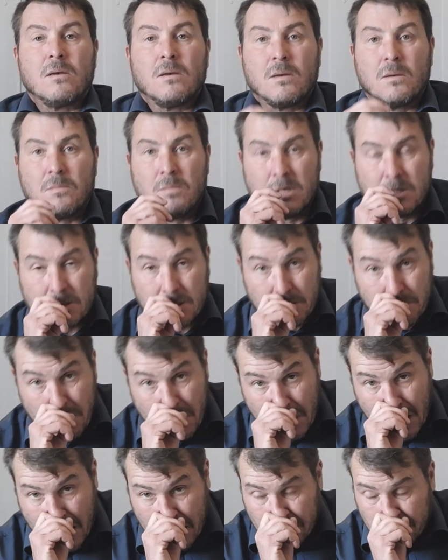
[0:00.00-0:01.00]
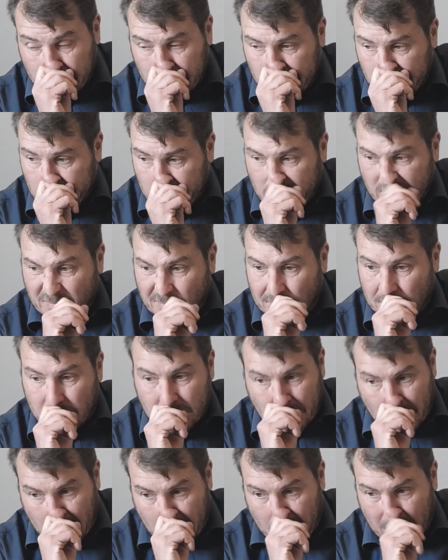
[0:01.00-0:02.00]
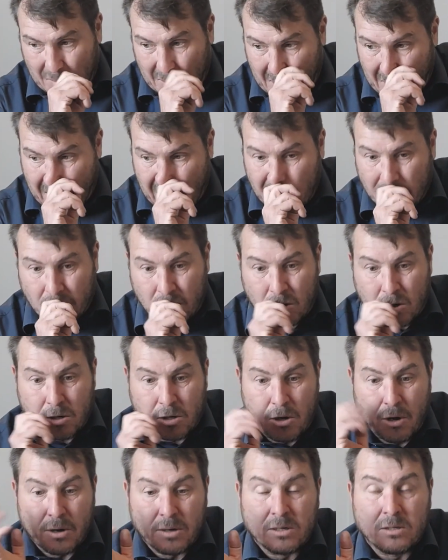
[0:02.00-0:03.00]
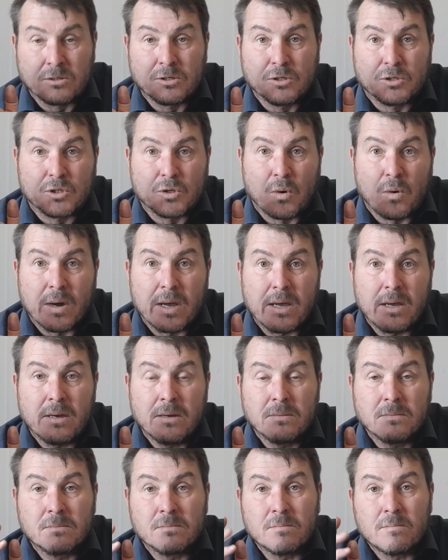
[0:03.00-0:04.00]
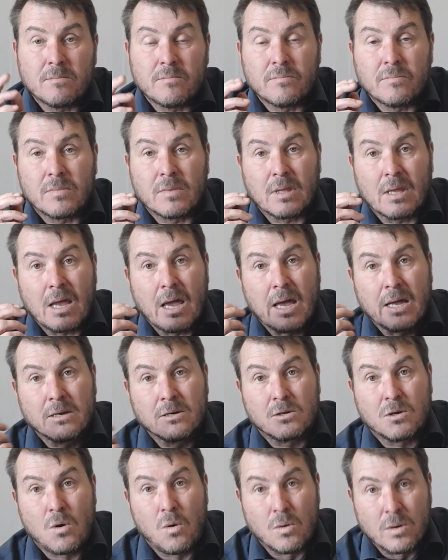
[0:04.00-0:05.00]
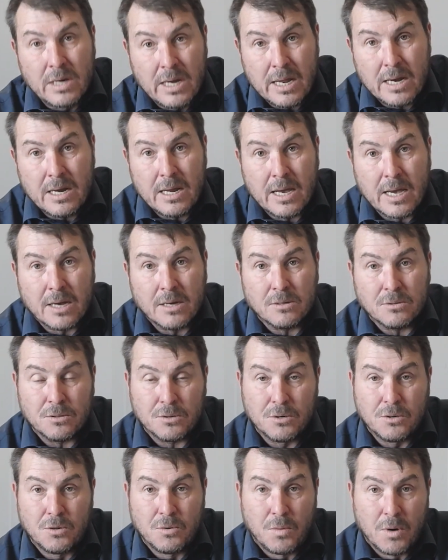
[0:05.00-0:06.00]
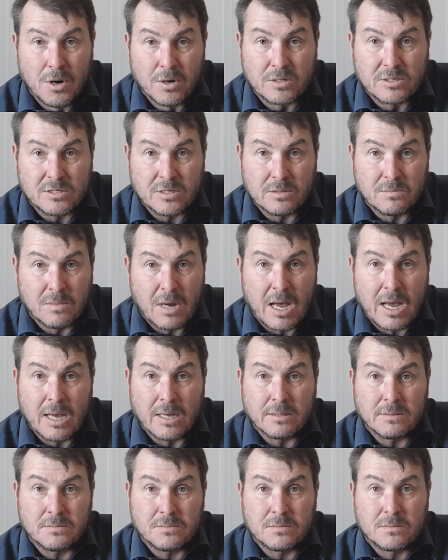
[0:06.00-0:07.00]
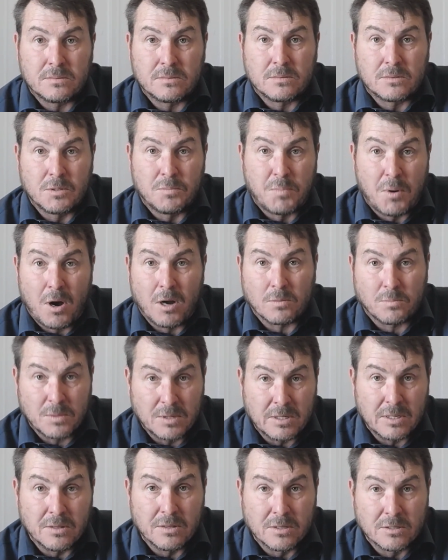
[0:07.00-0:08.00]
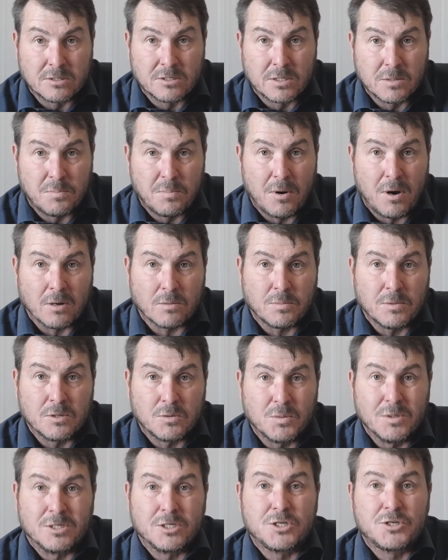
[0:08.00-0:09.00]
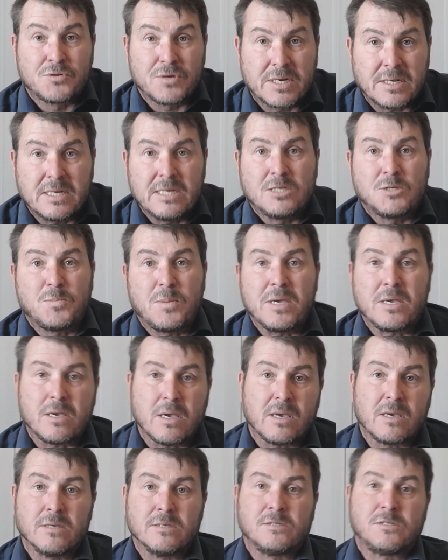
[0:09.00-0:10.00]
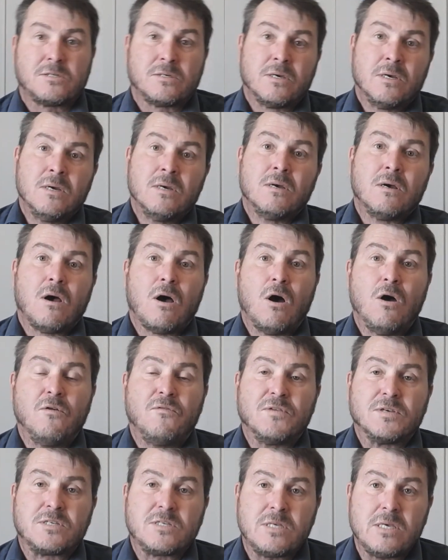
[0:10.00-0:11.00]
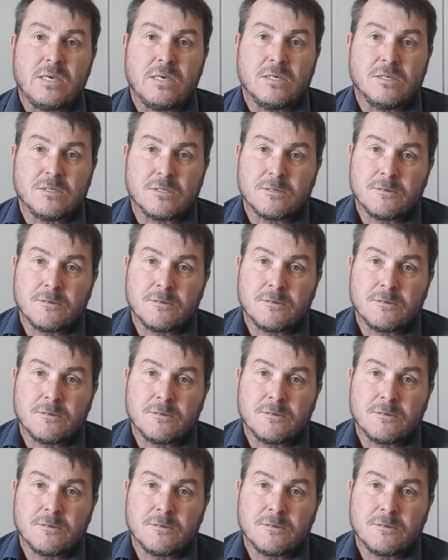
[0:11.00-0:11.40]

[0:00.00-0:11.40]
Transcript: Mr. Miller and Colonel Dutoy and Cornelia, who works in my department, in this department, which strictly speaking is overseas,